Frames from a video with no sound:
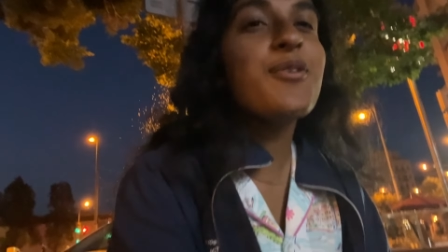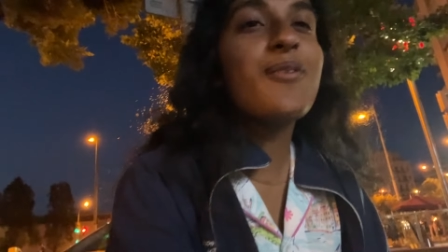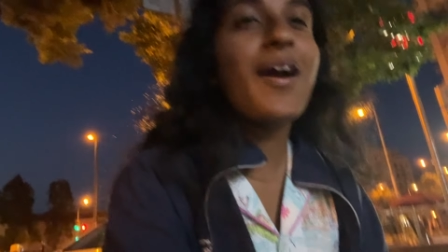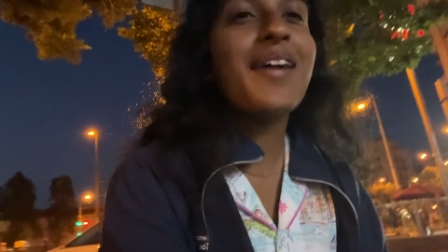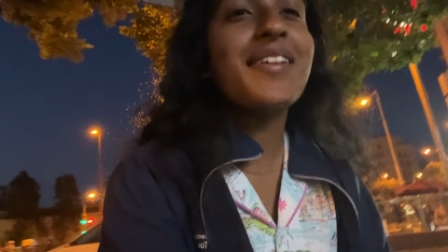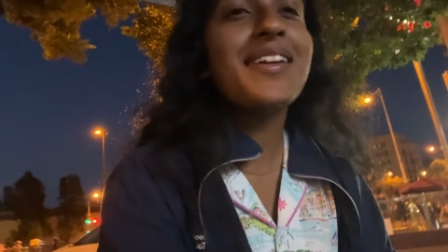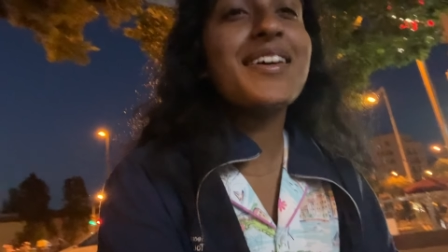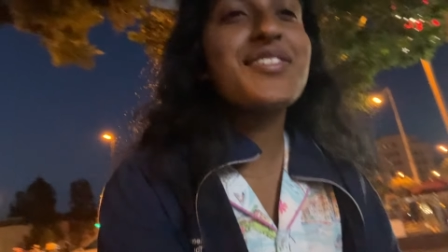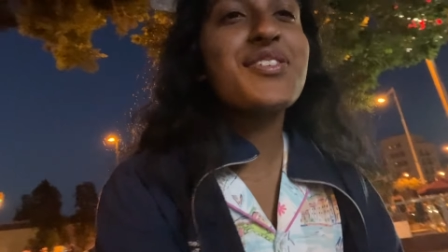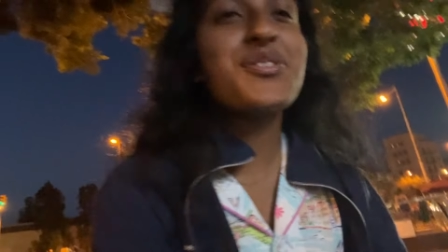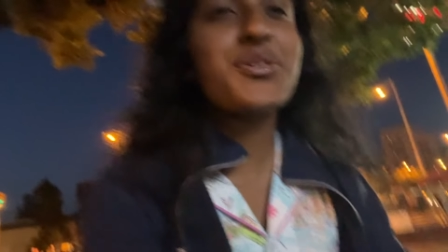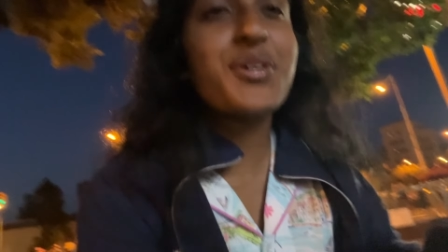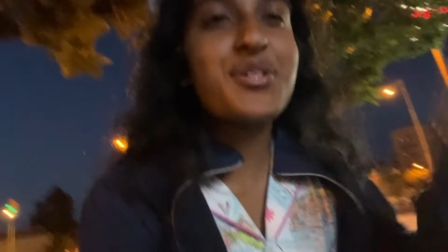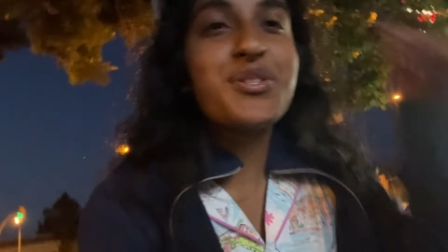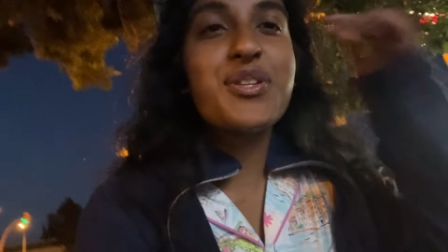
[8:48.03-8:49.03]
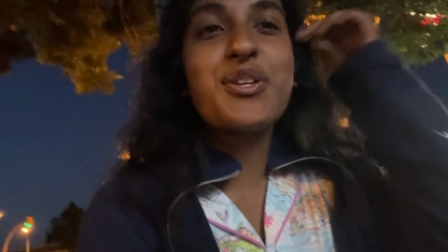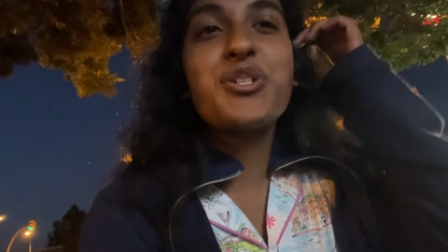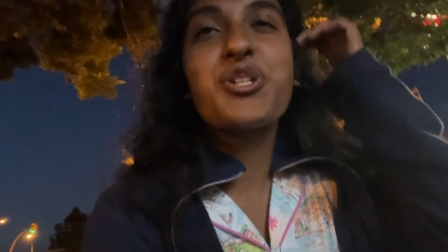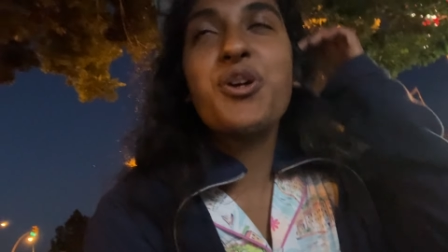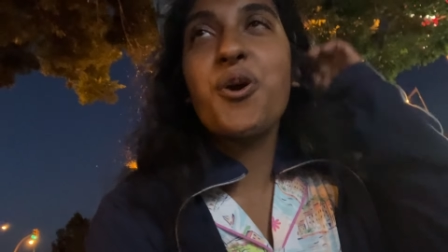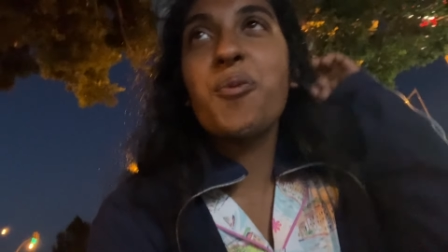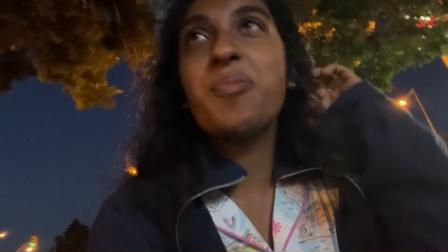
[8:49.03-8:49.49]
rallied us and took us to the
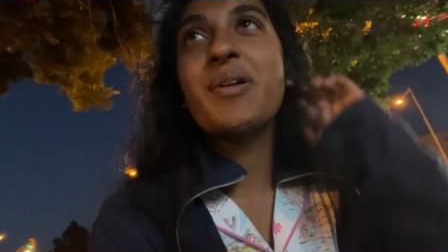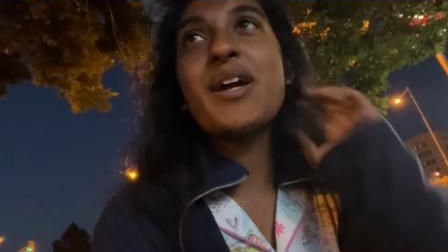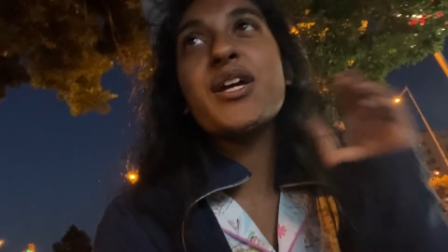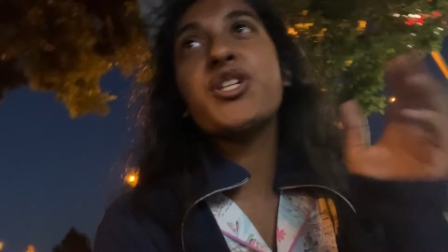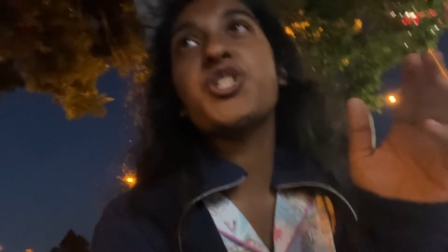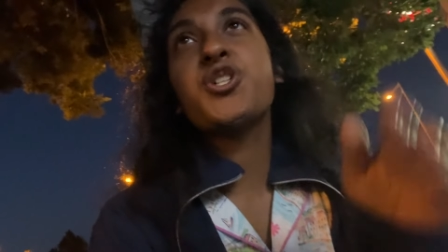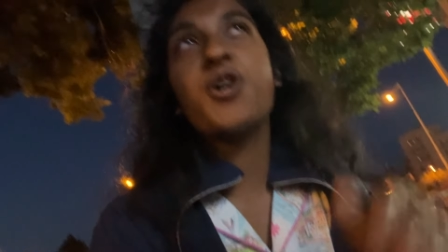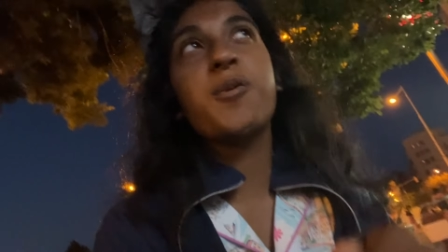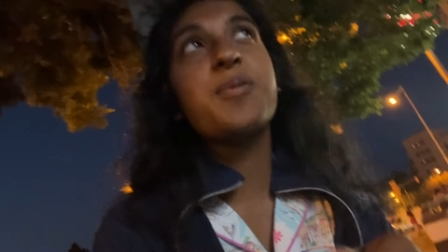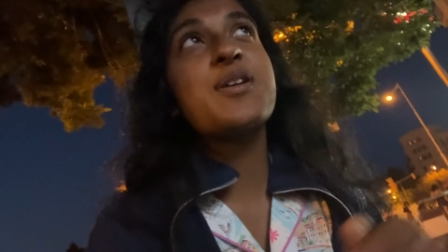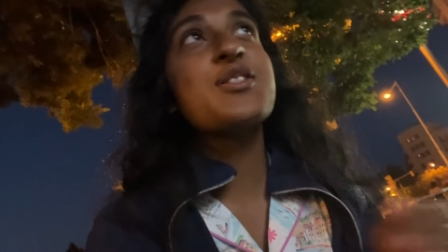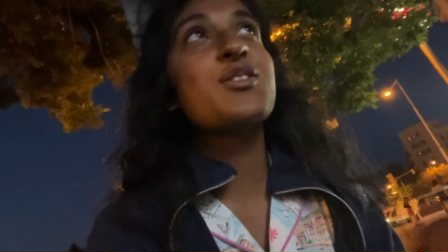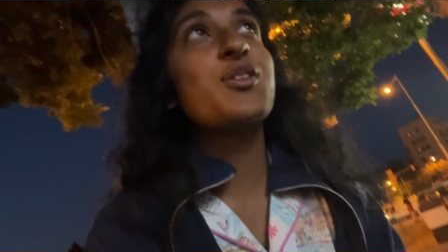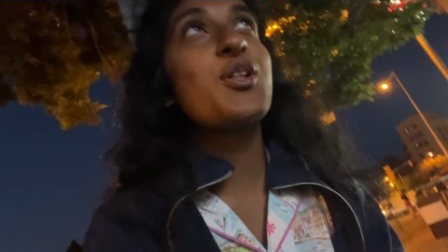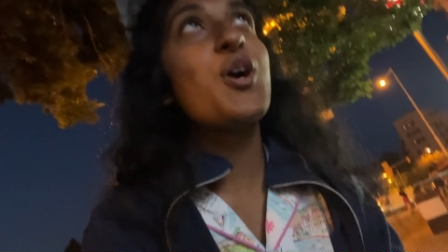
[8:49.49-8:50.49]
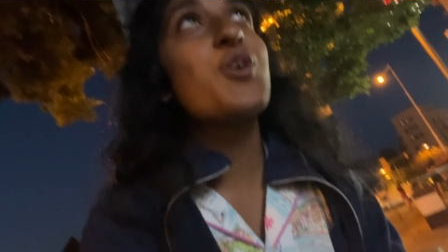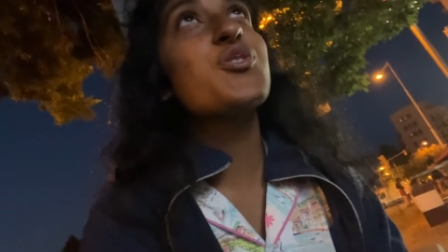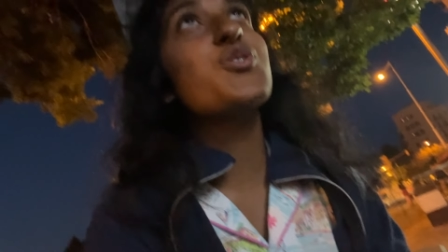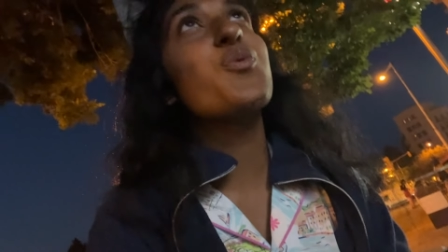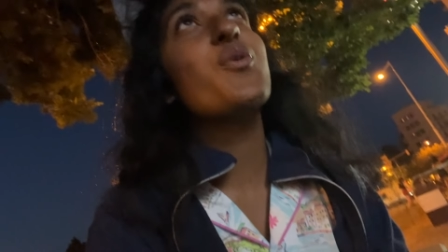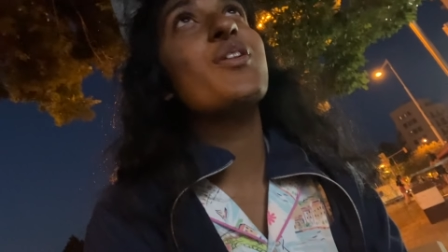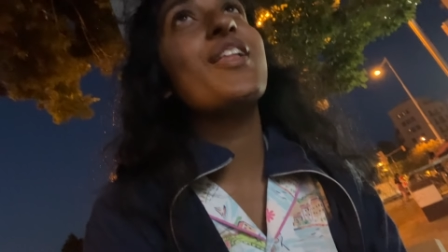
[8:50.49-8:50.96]
churro place. Churro place closed,
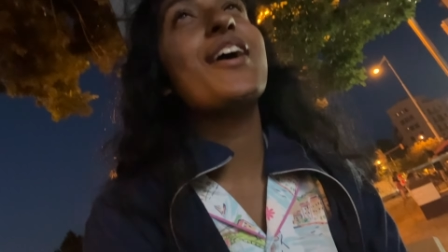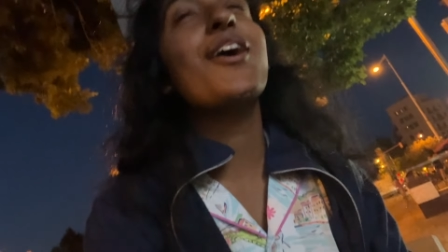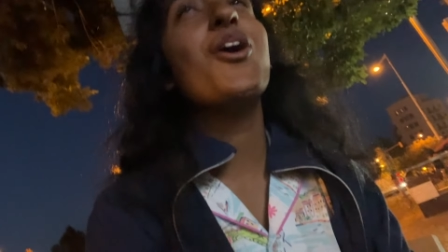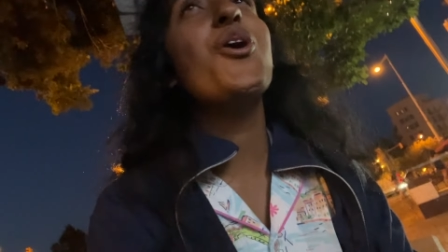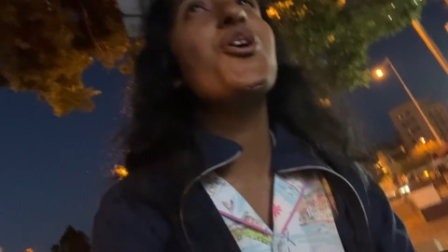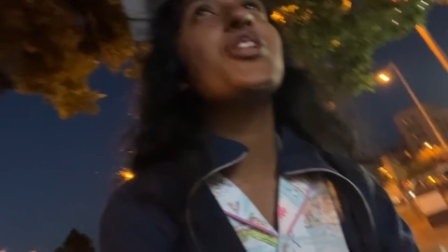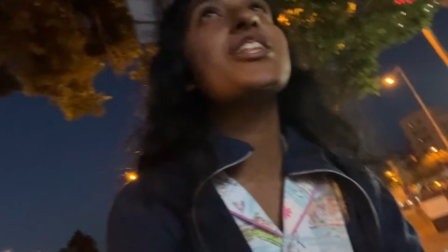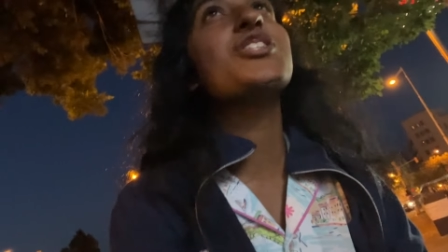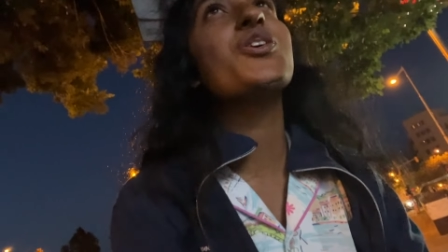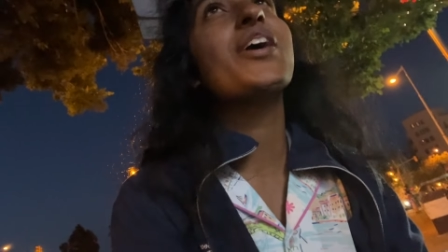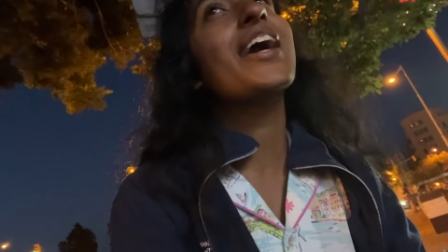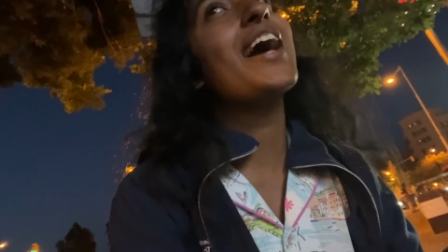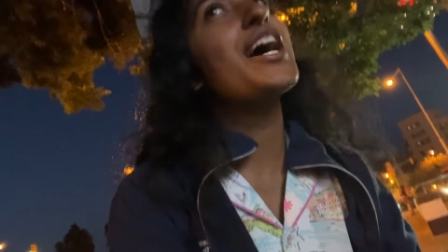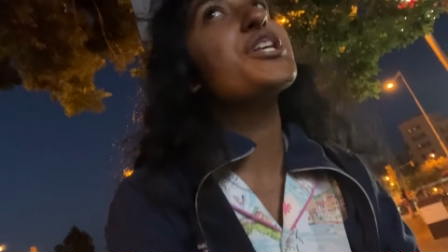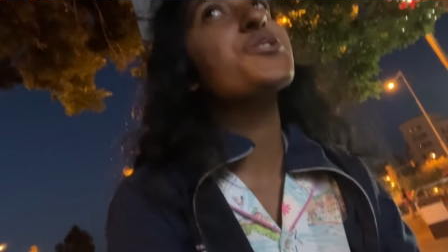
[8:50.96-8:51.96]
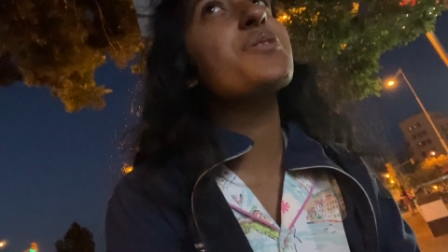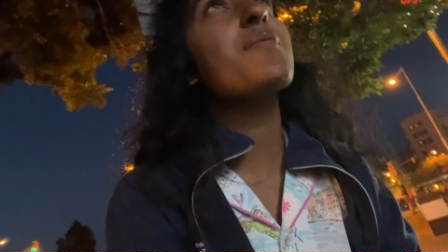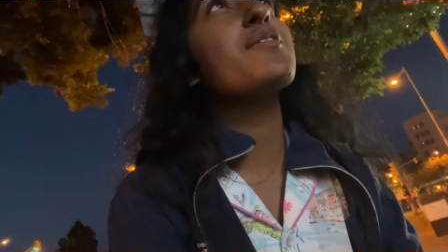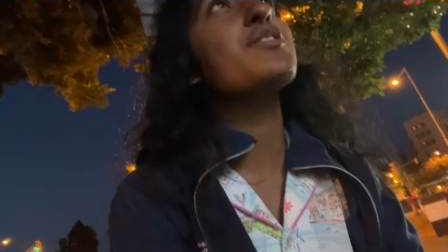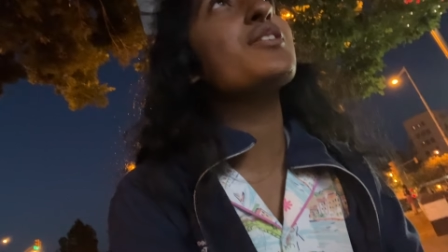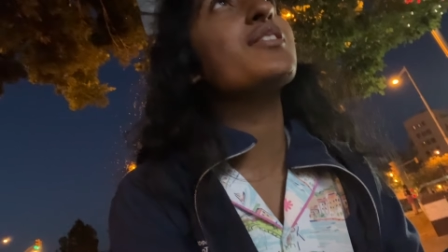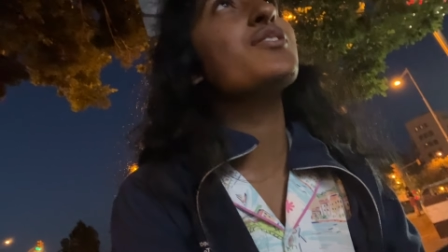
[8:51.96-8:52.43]
so we are like, oh, let's go get ice cream
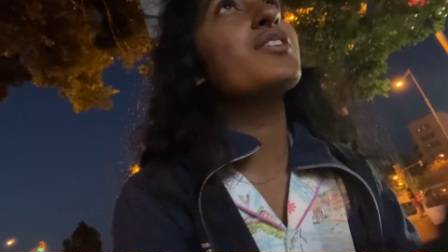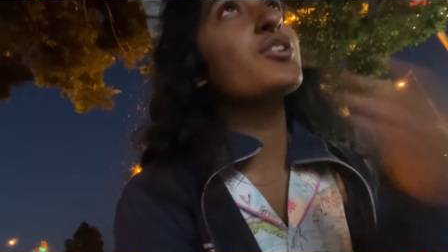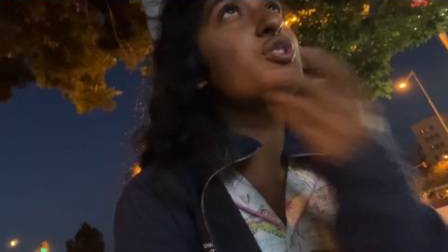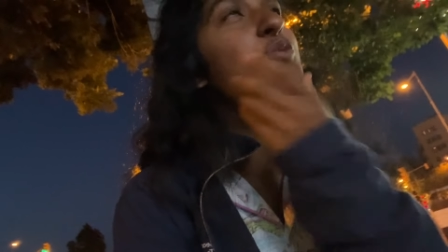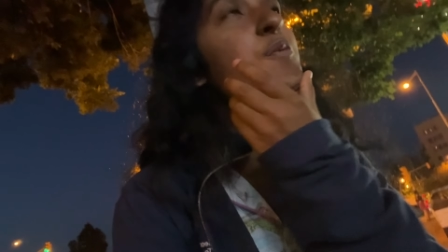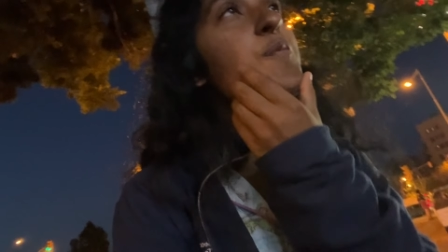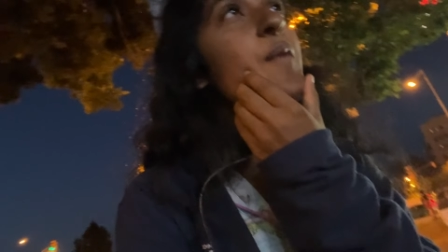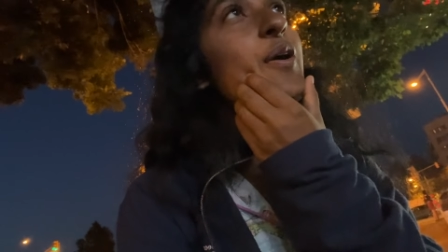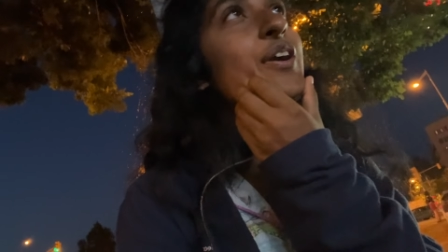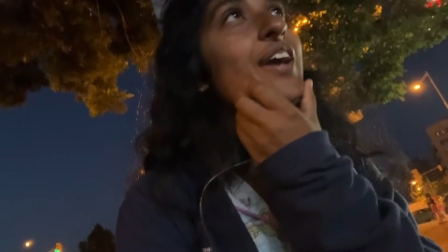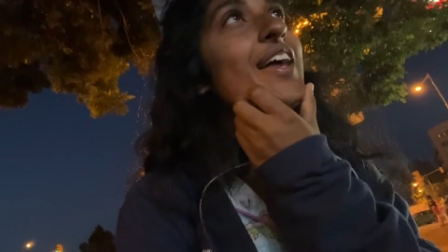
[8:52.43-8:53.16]
at the supermarket.